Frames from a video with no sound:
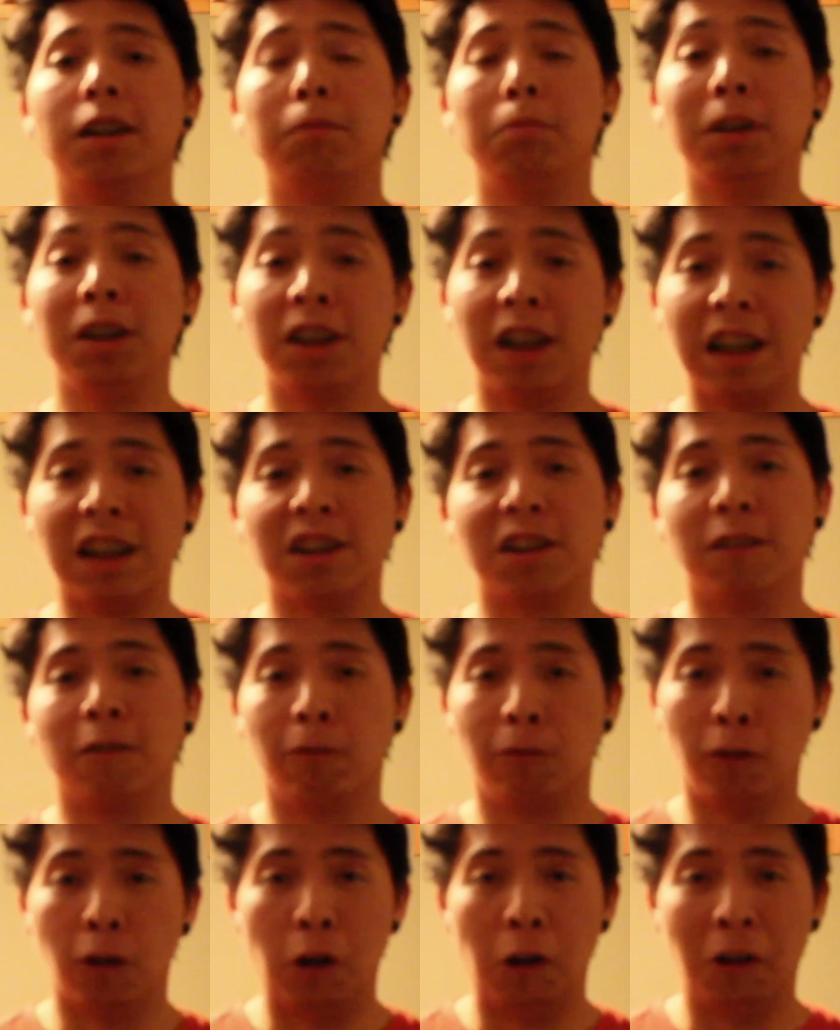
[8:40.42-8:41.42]
be nice and
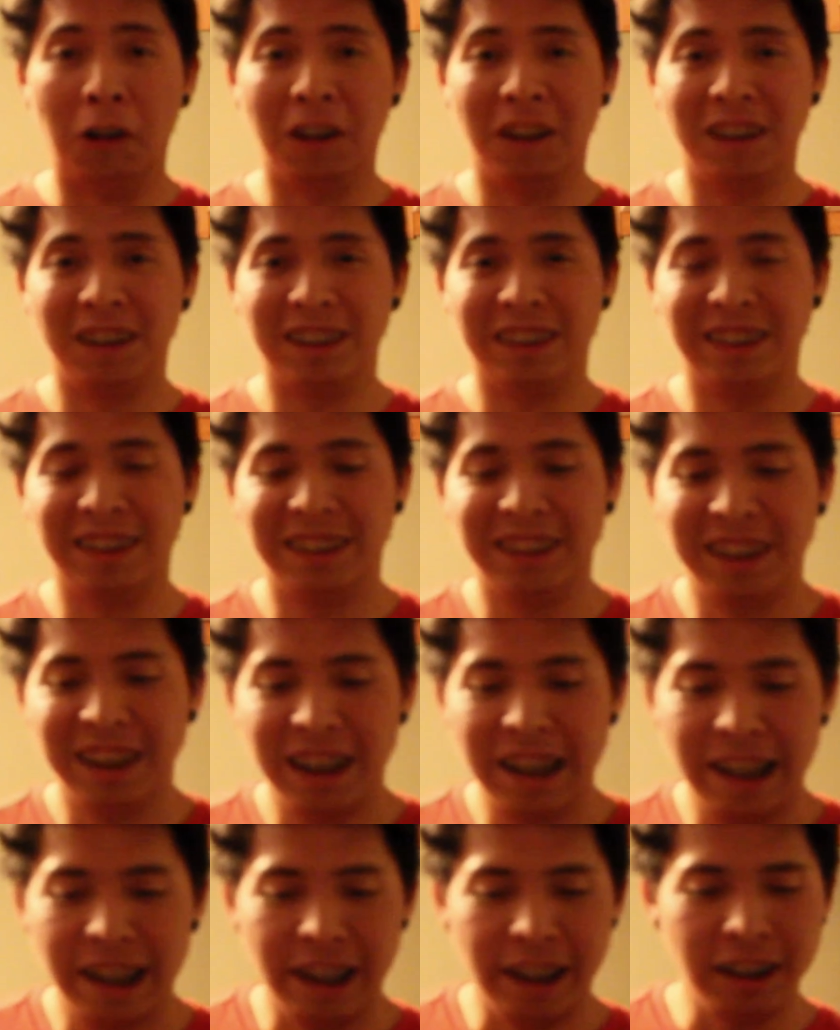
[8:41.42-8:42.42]
full.
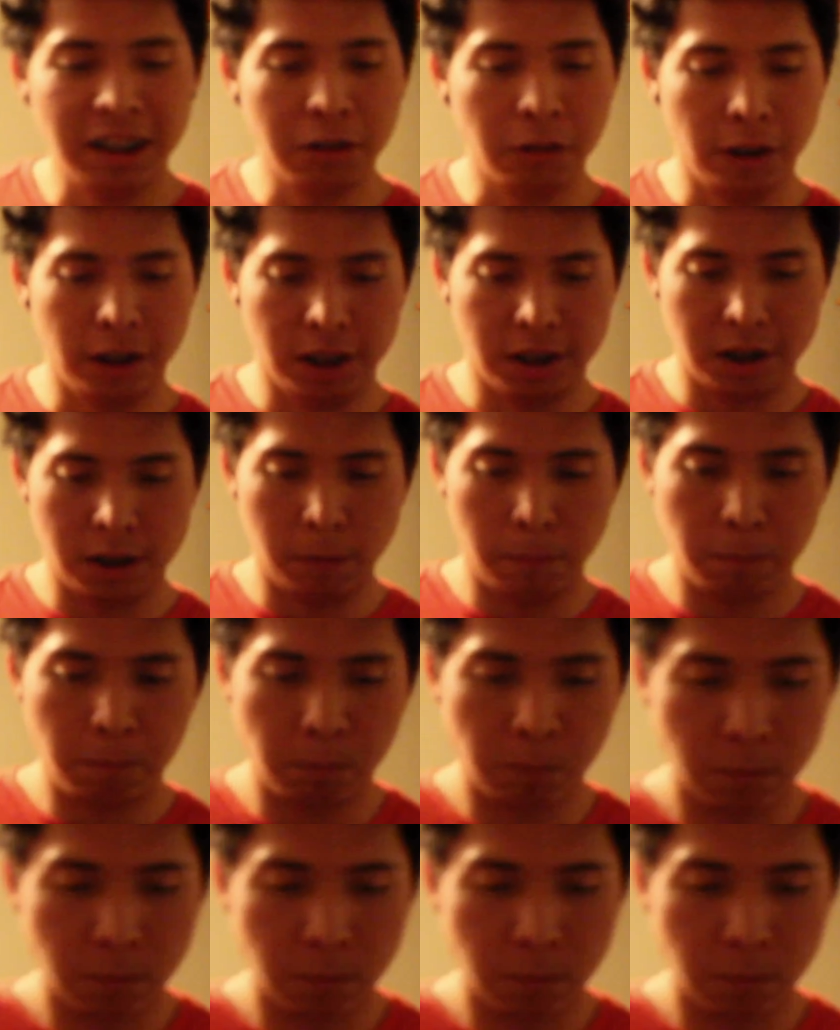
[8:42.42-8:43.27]
Anyways,